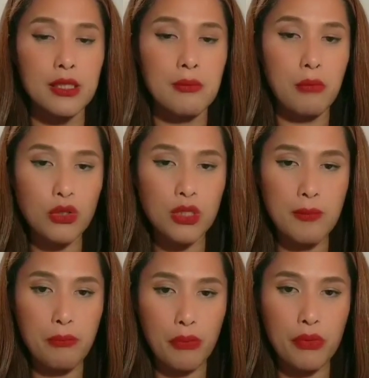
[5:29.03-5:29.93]
The most
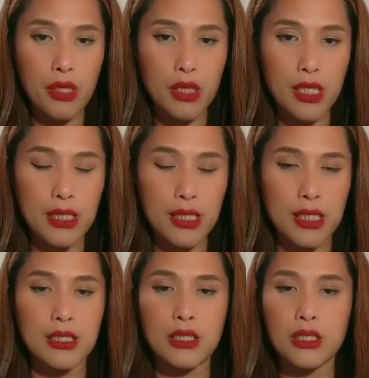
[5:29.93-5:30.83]
important thing
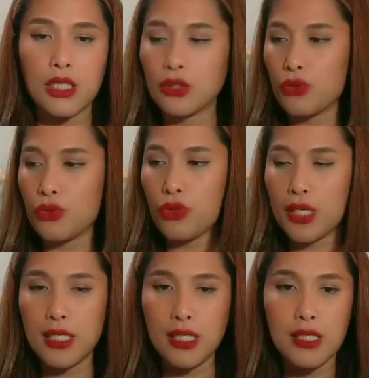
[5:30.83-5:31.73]
is start
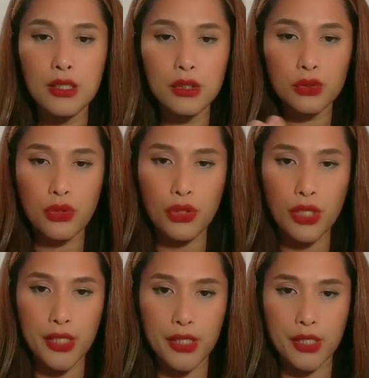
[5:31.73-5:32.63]
thin to
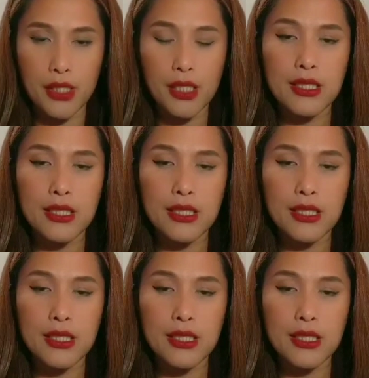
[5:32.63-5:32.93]
thicker.